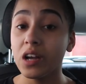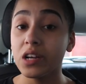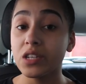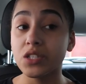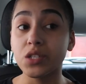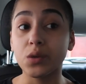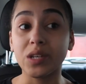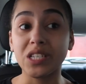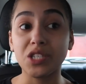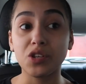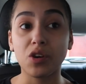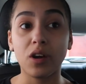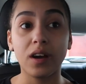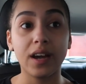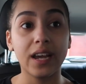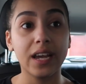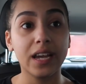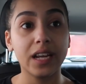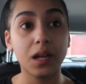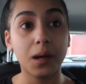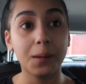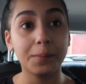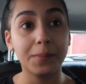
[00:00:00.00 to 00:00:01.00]
So we're
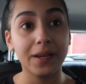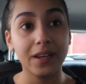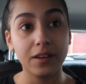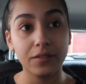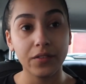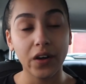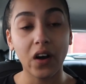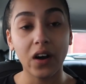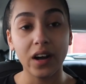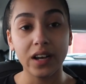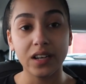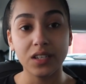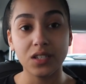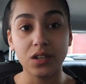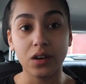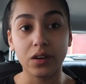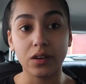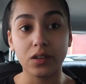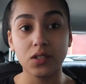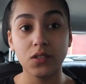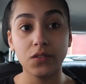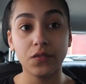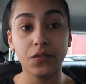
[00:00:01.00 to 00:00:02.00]
trying a bit of a higher
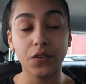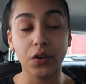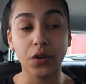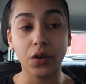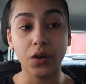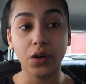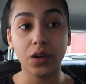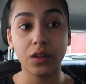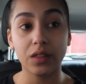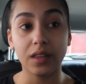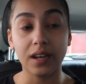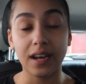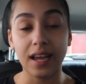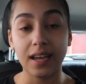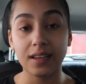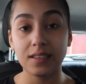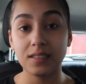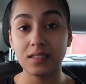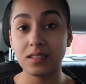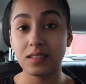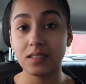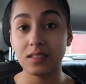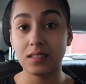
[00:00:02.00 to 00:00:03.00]
dose for the
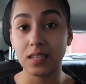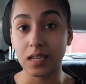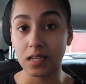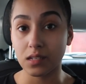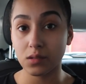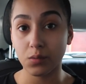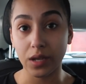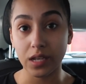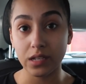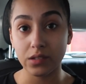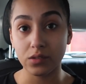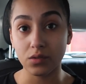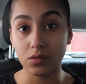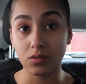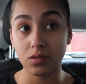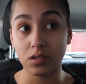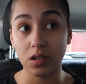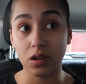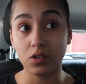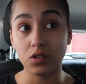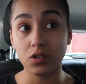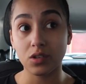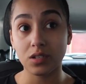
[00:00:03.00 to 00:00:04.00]
next 6 weeks or so,